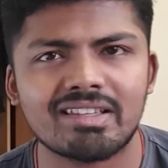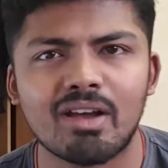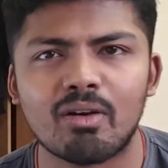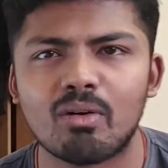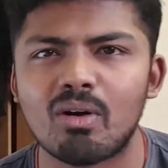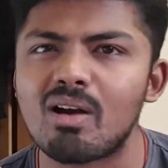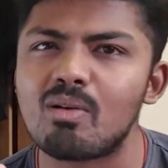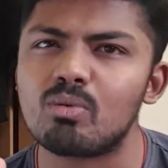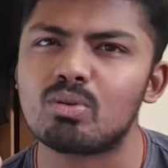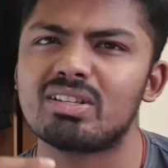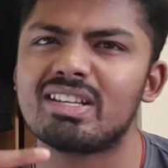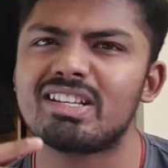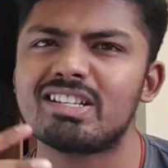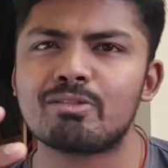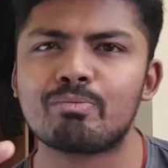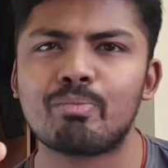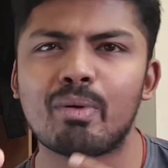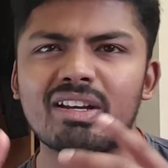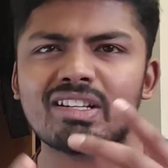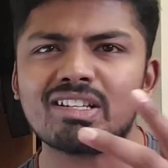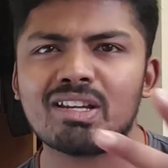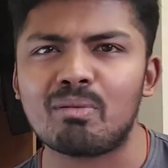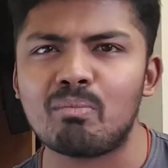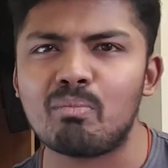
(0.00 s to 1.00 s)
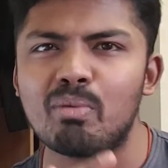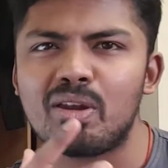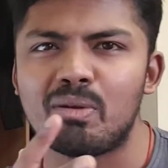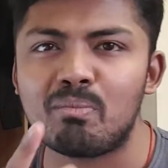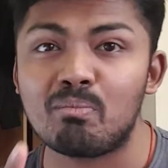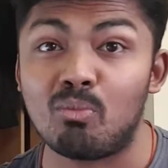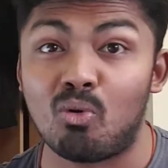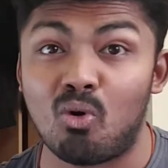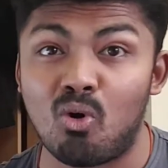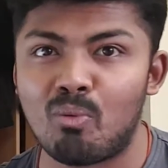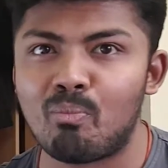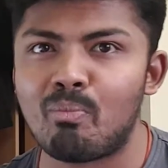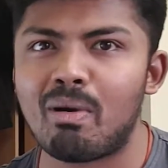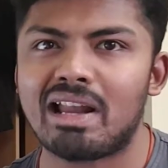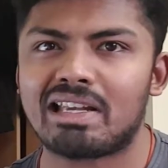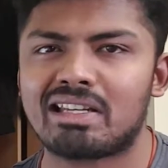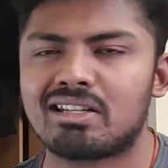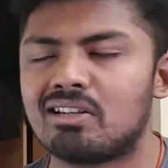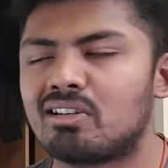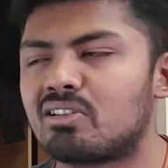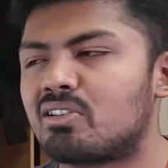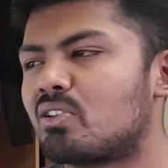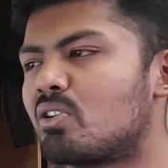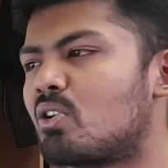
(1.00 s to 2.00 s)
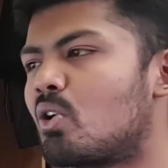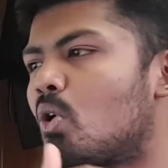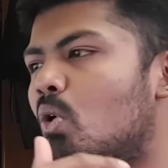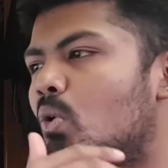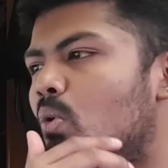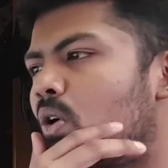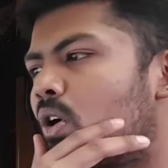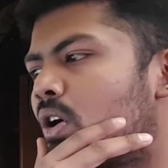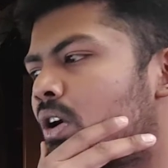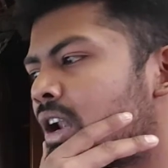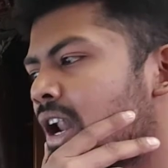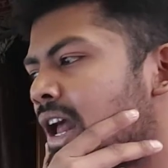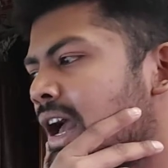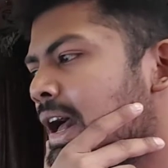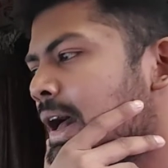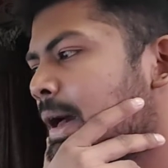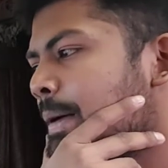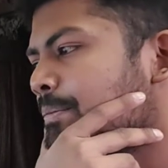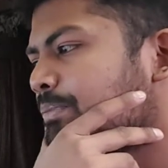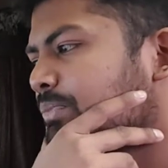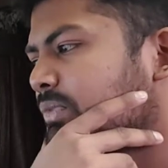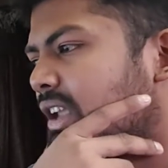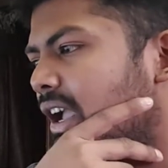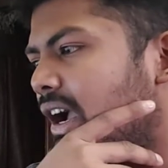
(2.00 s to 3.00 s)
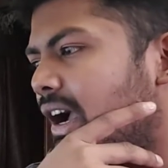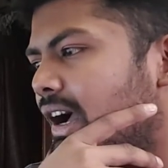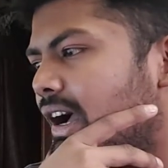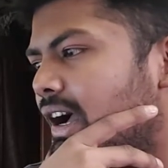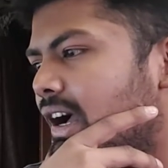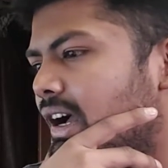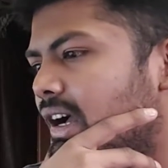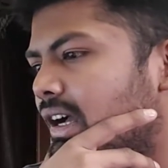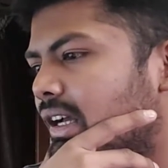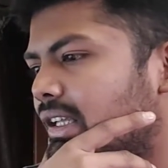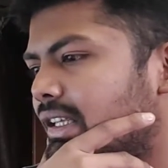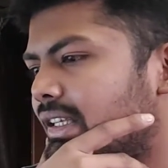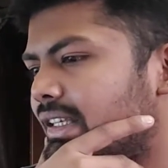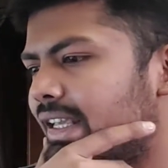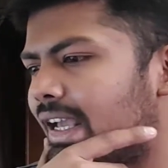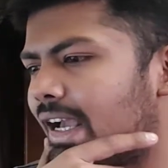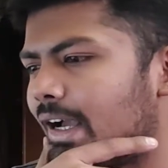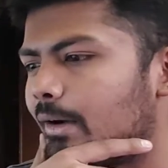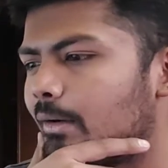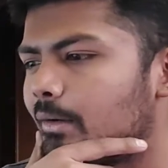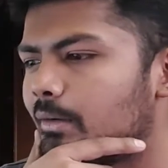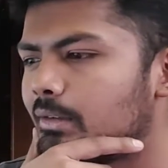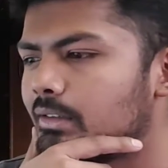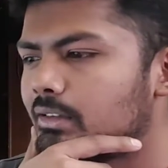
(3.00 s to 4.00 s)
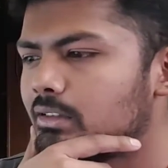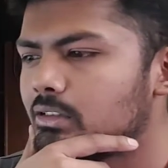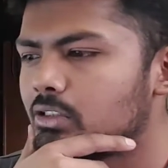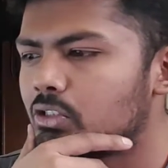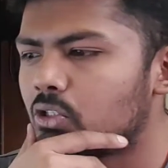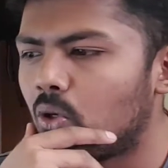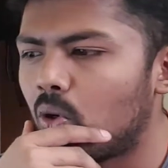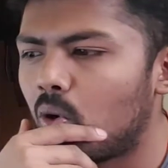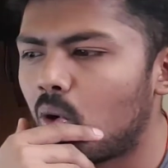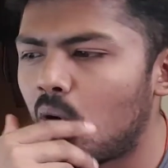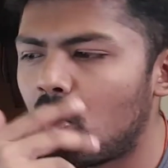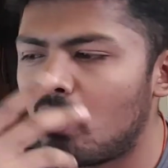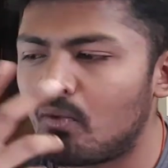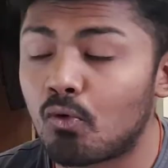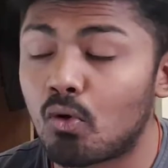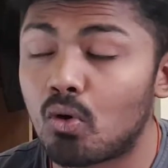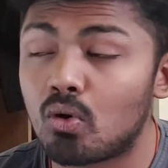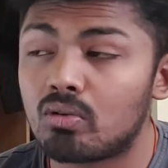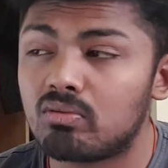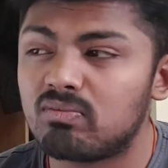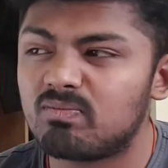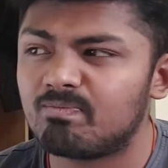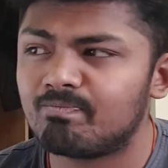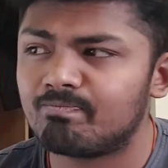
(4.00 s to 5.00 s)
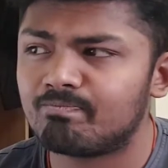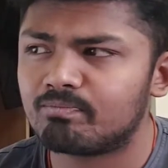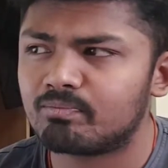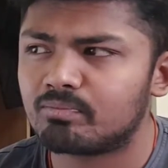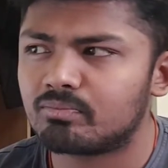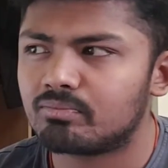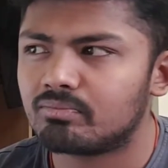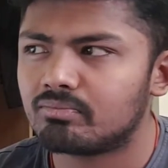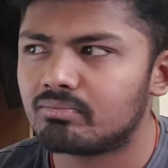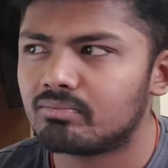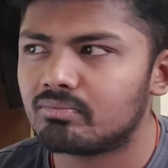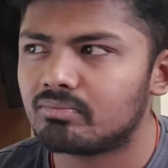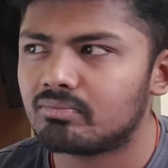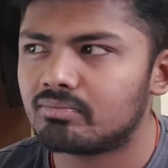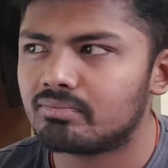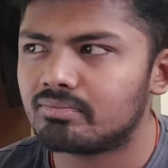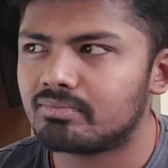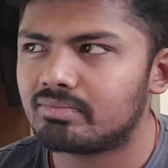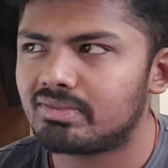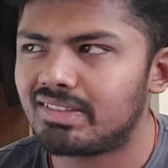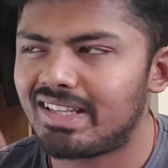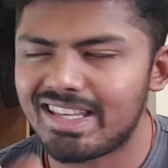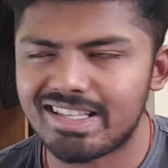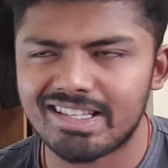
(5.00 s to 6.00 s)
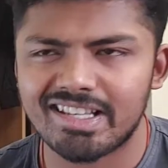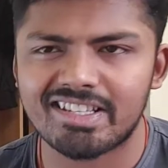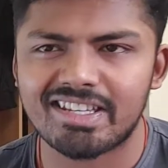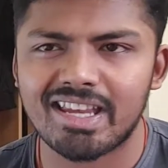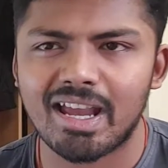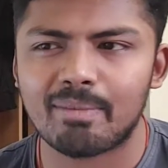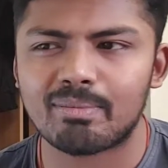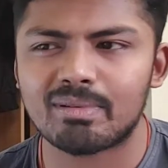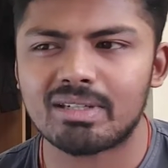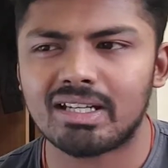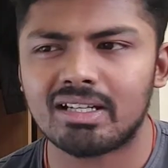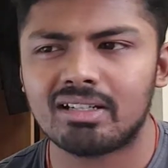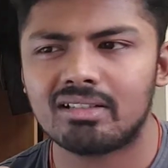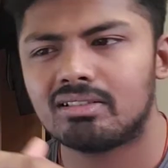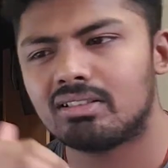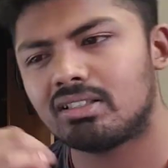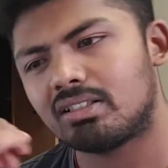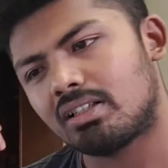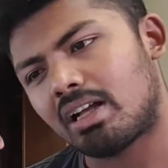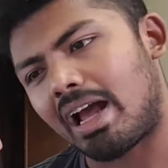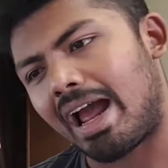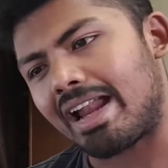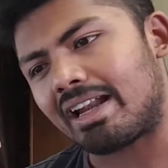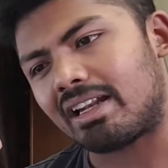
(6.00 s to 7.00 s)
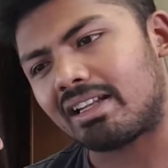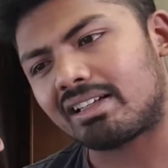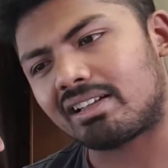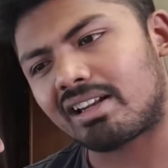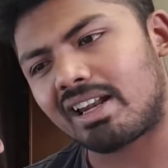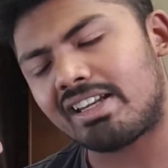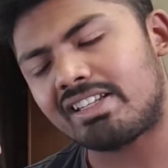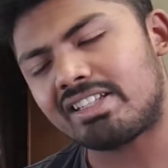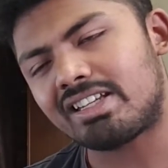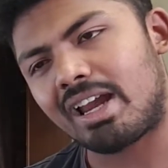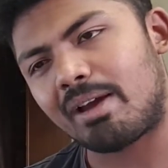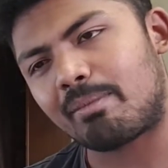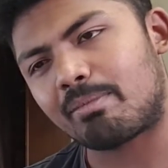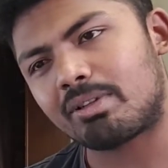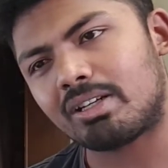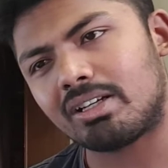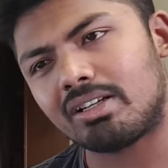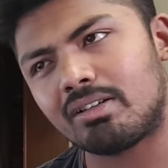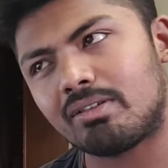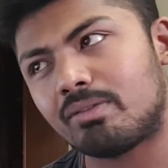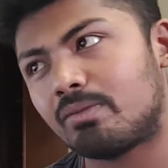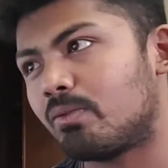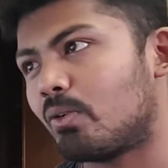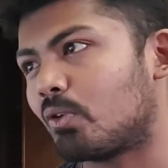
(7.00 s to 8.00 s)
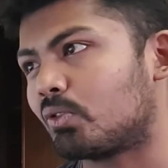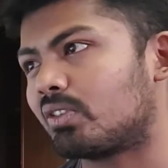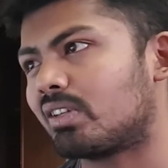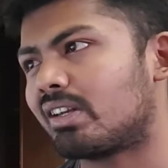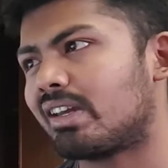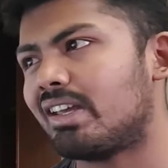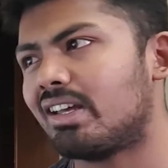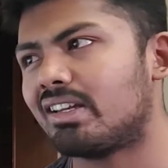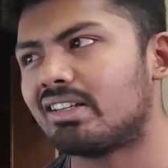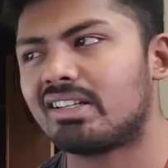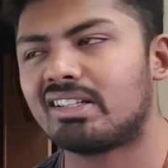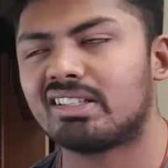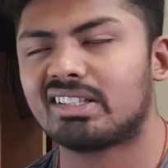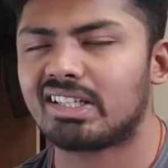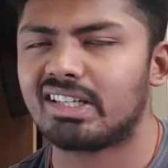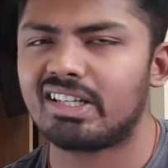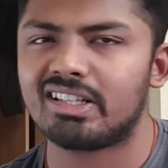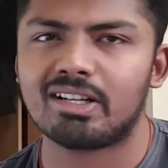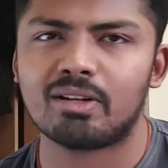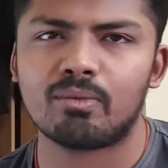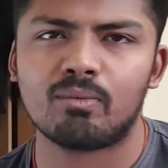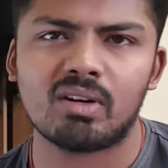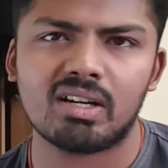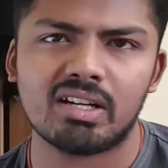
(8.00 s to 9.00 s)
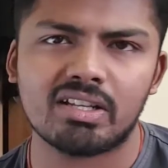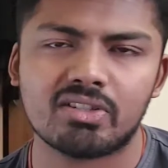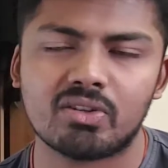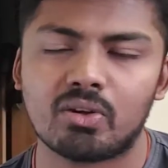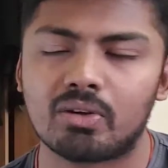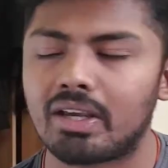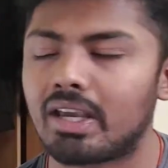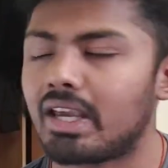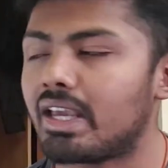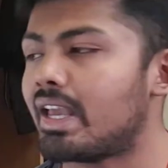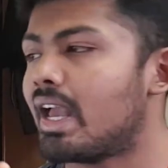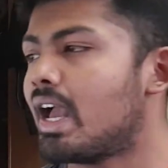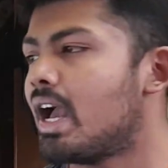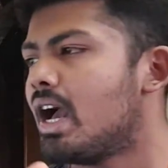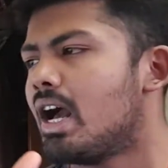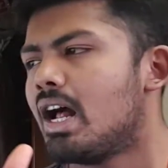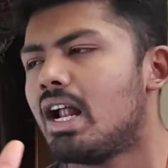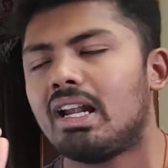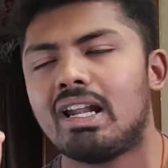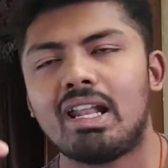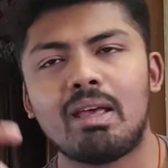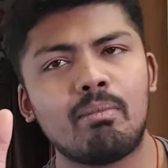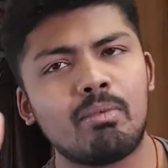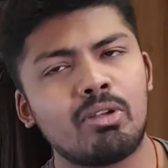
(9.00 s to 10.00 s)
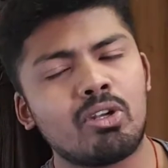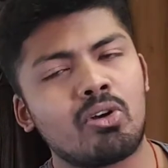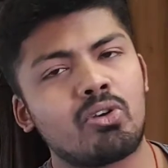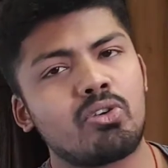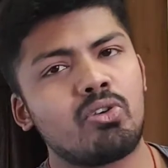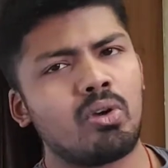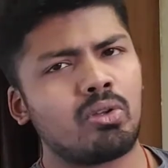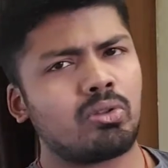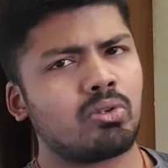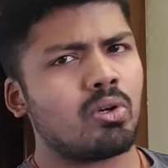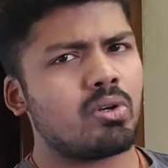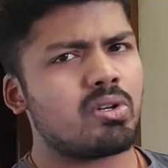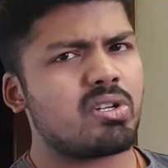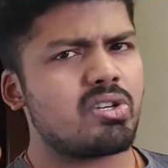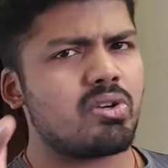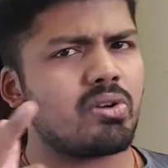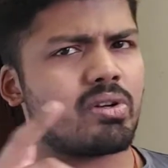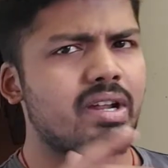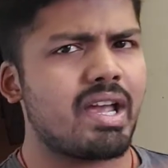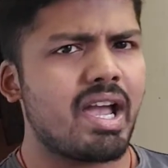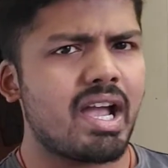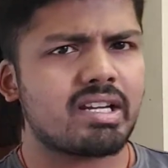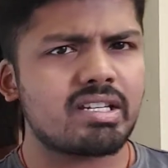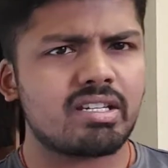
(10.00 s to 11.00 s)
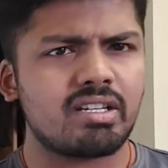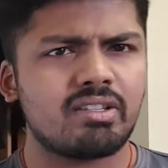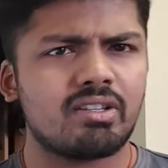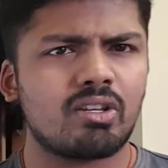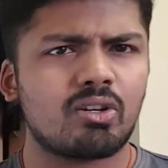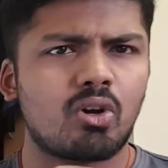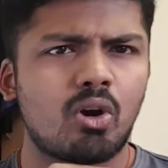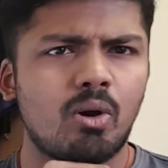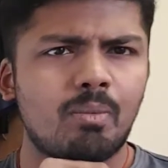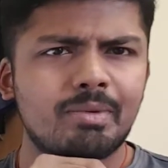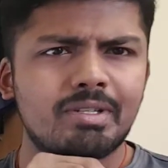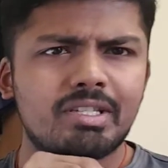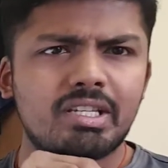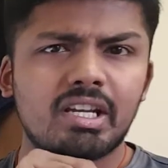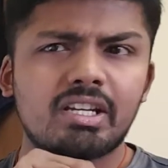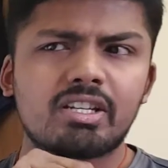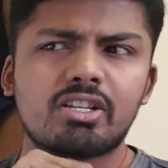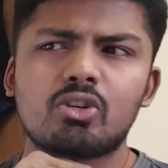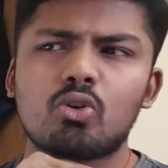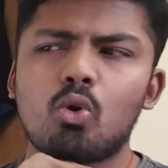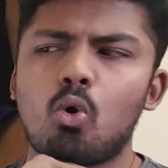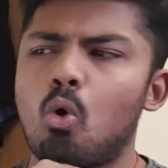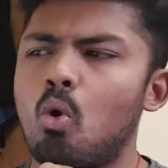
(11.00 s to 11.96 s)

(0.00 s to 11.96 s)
I was expecting a bit more battle to go on. Yeah. So overall, decent chapter and a great chapter for 300. 301 is okay. Let me know your thoughts, your reaction in the comment section.